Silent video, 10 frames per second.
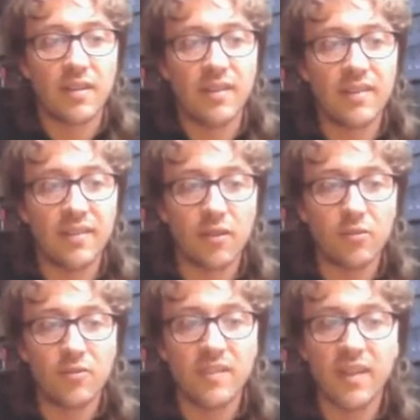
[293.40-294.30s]
is an
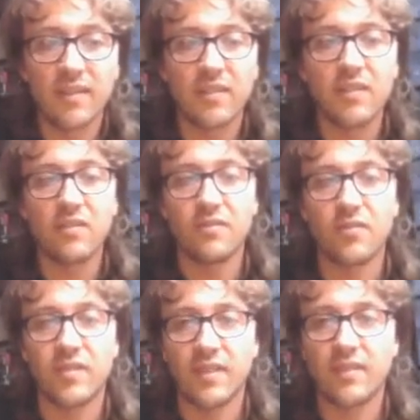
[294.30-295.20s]
old standard
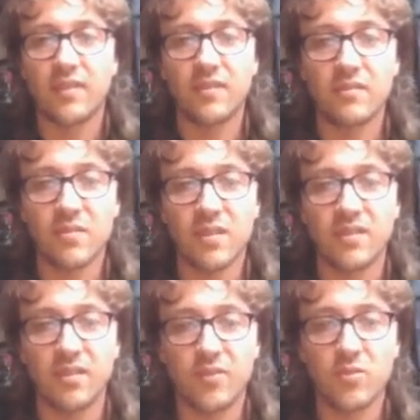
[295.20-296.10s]
for sending
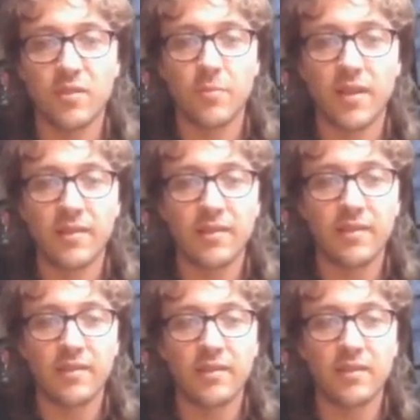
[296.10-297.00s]
serial
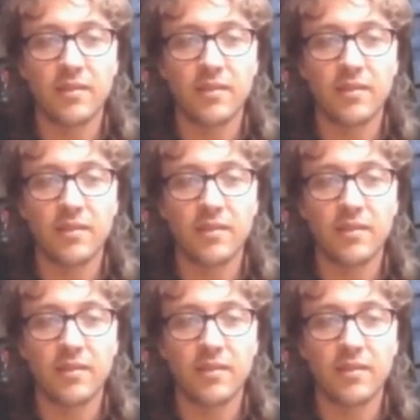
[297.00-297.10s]
commands.